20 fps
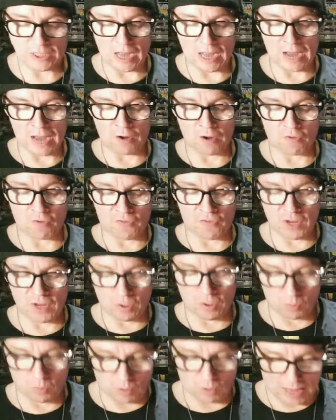I don't
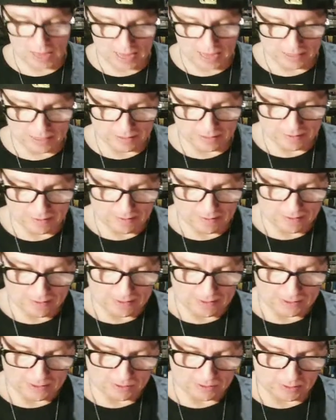feel will end.
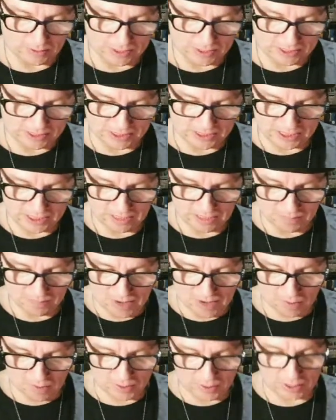So let's see.
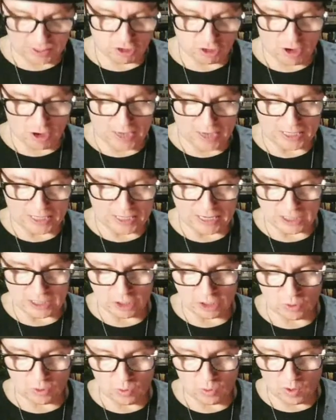Now we're going to try to get
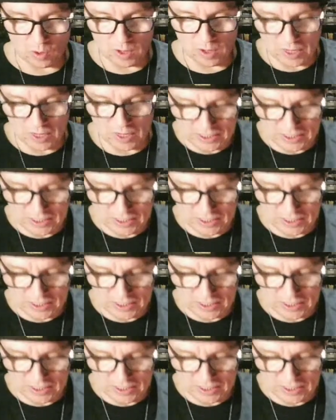to his